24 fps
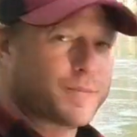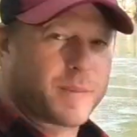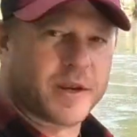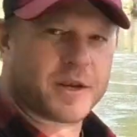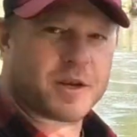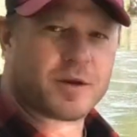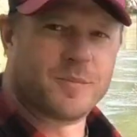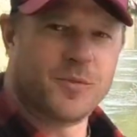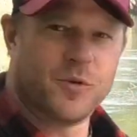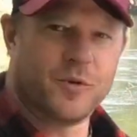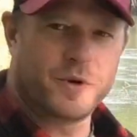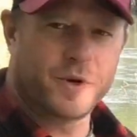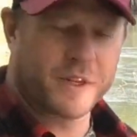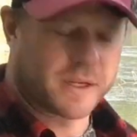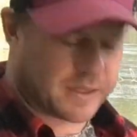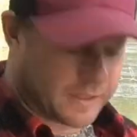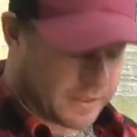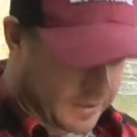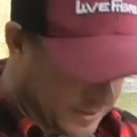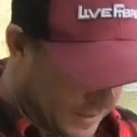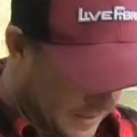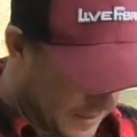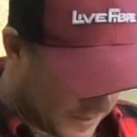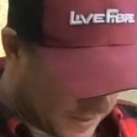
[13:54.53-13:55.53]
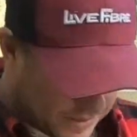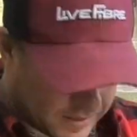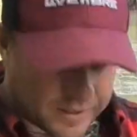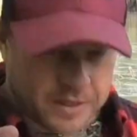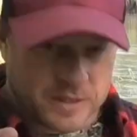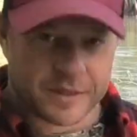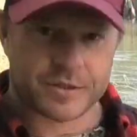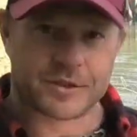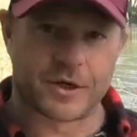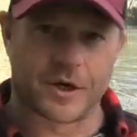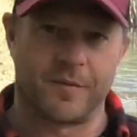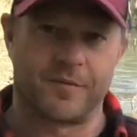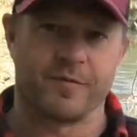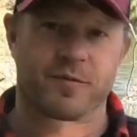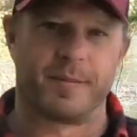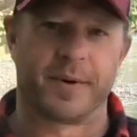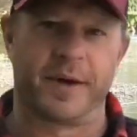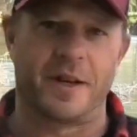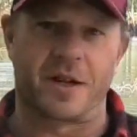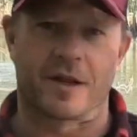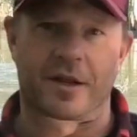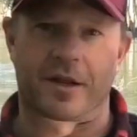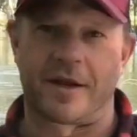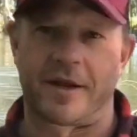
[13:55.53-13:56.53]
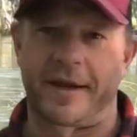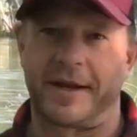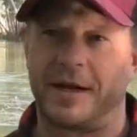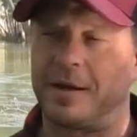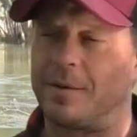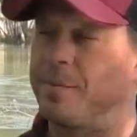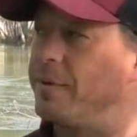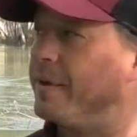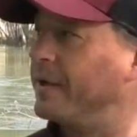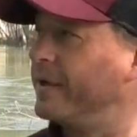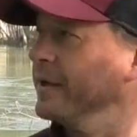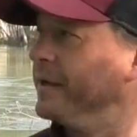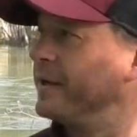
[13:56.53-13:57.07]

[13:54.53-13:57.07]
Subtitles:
spend a morning. Time for me to clean up,